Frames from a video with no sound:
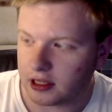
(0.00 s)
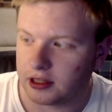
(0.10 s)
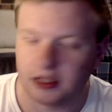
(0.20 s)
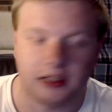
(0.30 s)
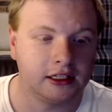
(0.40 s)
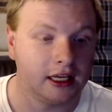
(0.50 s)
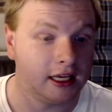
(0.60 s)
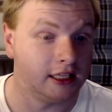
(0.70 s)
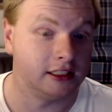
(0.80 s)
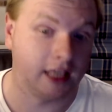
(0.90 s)
than
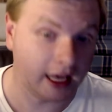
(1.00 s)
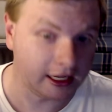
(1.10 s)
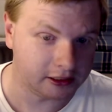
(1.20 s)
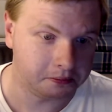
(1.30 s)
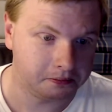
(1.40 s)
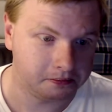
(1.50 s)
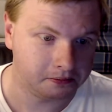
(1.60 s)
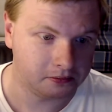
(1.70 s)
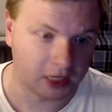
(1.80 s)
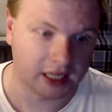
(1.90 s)
his head,
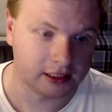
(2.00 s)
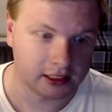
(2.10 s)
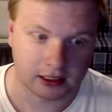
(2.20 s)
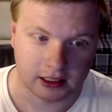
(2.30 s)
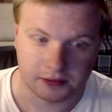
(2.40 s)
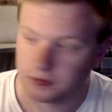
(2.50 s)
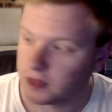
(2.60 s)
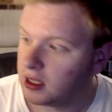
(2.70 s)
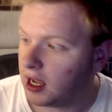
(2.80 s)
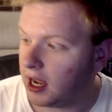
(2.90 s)
basically.
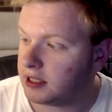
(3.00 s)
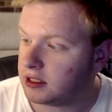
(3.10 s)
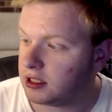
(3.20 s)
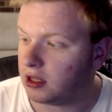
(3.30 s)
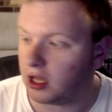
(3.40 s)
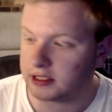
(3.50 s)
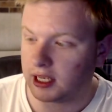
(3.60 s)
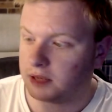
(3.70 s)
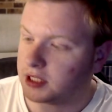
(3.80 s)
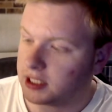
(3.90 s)
And the
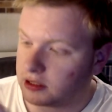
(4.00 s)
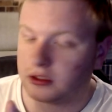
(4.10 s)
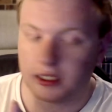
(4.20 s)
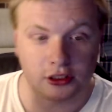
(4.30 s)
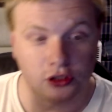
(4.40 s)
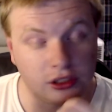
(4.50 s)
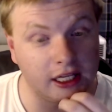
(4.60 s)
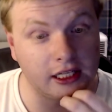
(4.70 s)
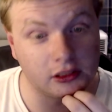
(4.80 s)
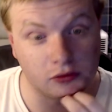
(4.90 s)
lightsaber hilt is
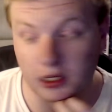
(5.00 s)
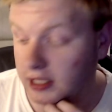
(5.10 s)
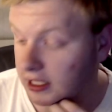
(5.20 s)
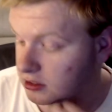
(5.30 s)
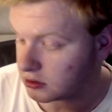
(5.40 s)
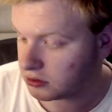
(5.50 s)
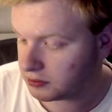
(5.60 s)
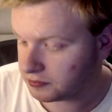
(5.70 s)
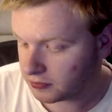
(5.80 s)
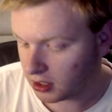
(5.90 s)
unique as well, that's good.
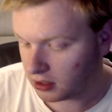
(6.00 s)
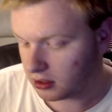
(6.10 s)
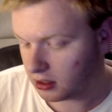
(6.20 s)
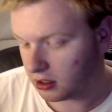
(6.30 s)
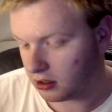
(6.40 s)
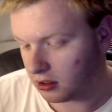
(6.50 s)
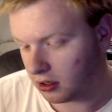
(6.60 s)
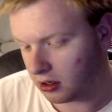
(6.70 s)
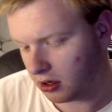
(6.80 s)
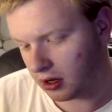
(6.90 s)

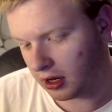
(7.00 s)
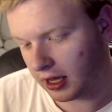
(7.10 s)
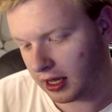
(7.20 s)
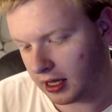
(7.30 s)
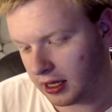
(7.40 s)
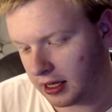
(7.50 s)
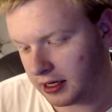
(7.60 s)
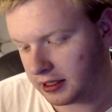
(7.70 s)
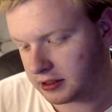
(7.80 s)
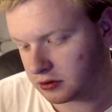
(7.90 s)

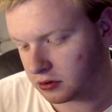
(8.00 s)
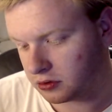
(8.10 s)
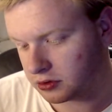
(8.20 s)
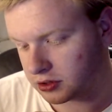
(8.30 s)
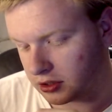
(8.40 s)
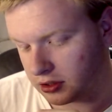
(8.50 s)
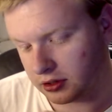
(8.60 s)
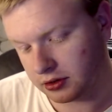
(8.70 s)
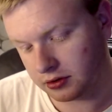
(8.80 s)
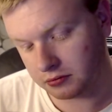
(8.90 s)
And
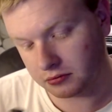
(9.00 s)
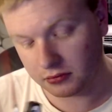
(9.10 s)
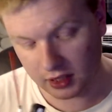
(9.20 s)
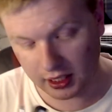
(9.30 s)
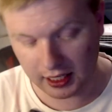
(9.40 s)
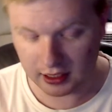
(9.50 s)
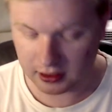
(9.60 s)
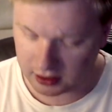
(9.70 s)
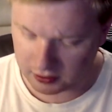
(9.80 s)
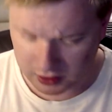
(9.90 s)
also, yeah,
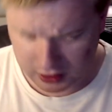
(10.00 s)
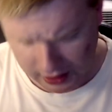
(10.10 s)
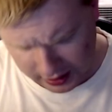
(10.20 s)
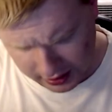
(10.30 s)
I would say